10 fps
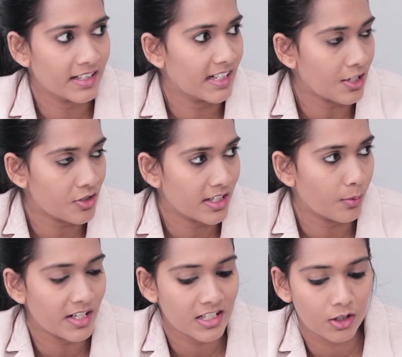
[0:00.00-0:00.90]
they
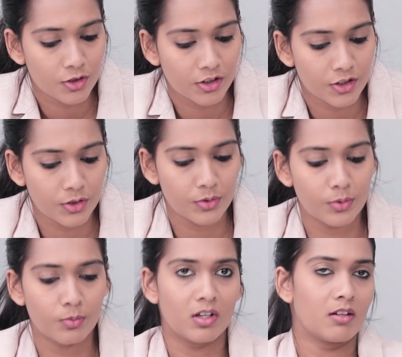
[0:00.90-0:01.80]
actually went out
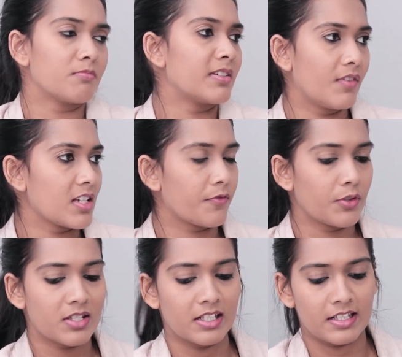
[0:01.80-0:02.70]
to give us a
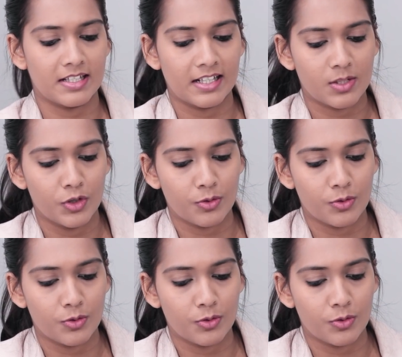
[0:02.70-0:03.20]
few statistics,